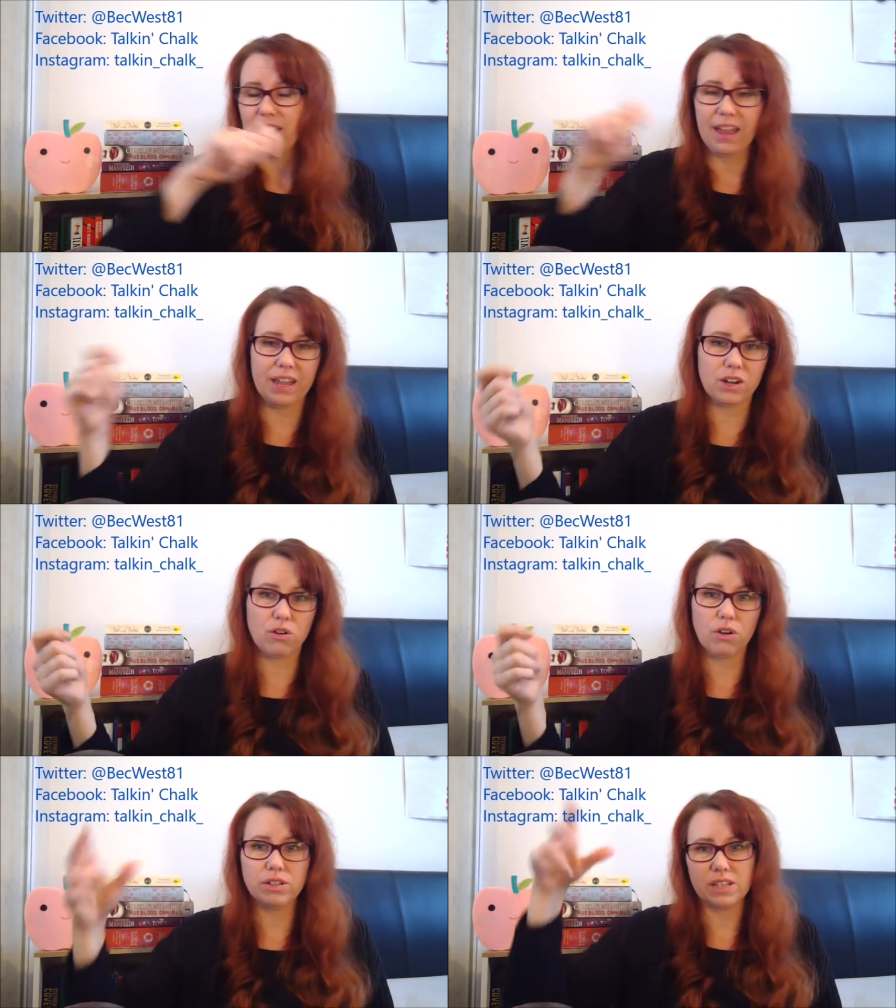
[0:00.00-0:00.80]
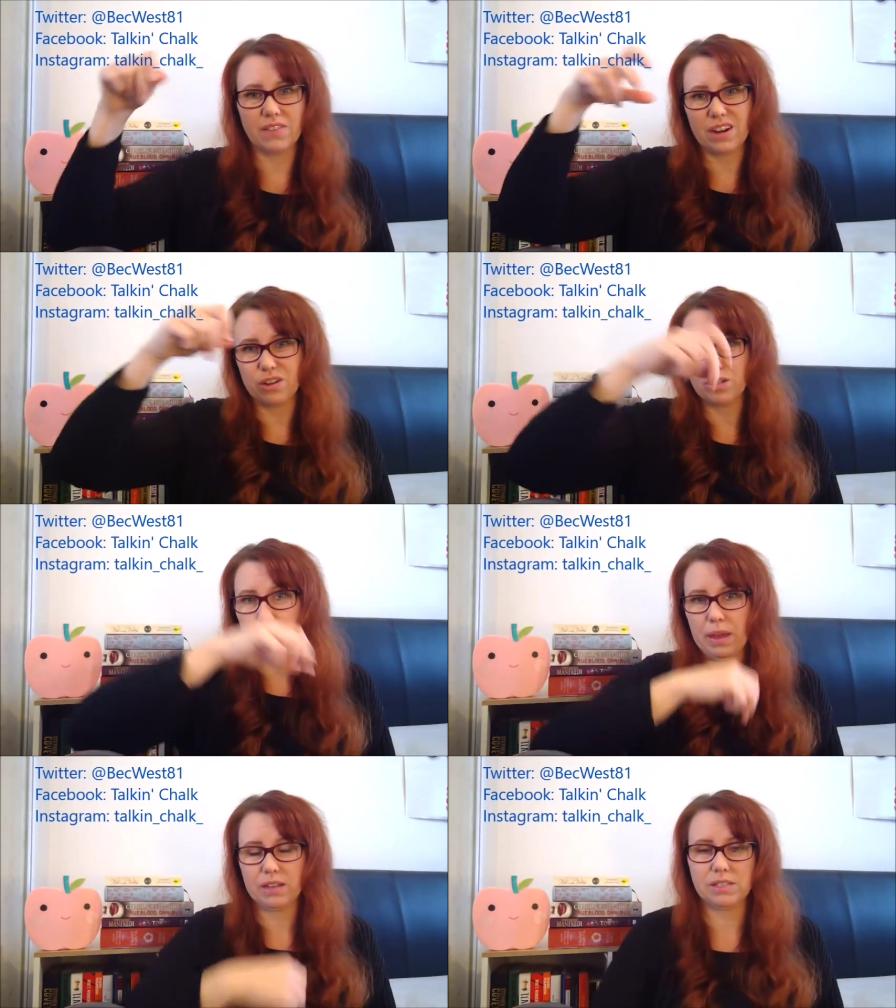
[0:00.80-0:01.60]
hang it across, and then I use
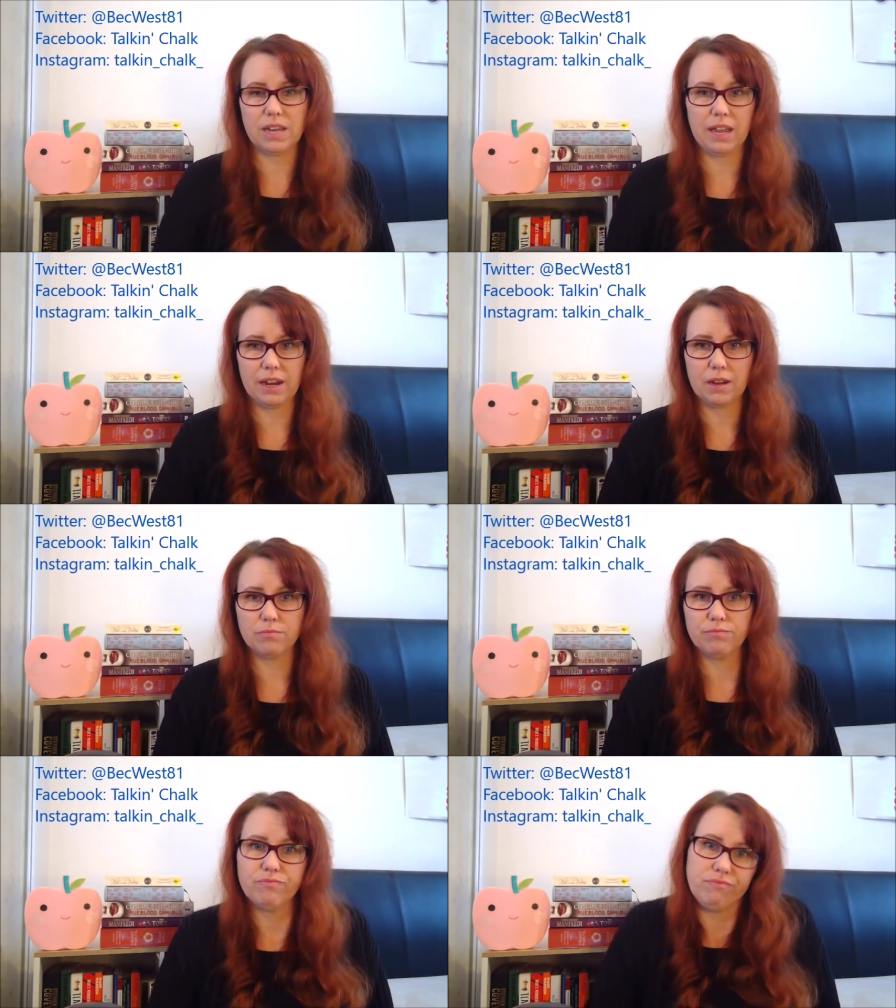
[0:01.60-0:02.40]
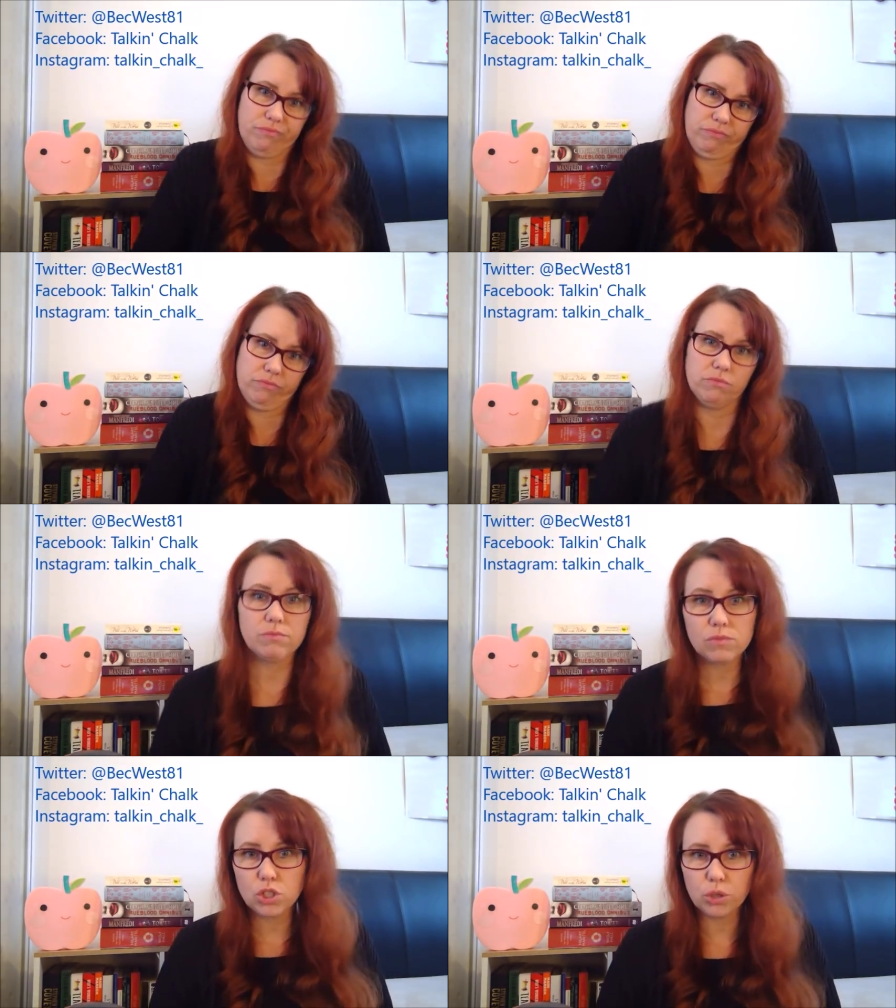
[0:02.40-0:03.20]
pegs to hang it up.
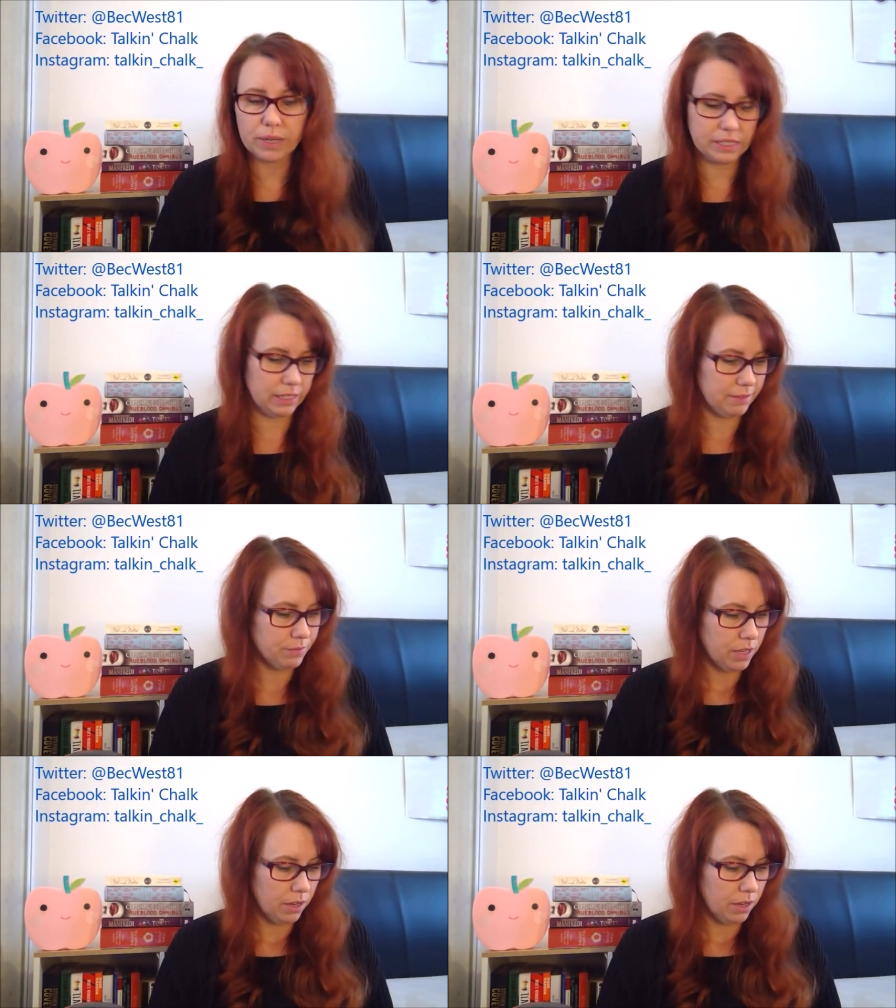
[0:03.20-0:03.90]
Too easy.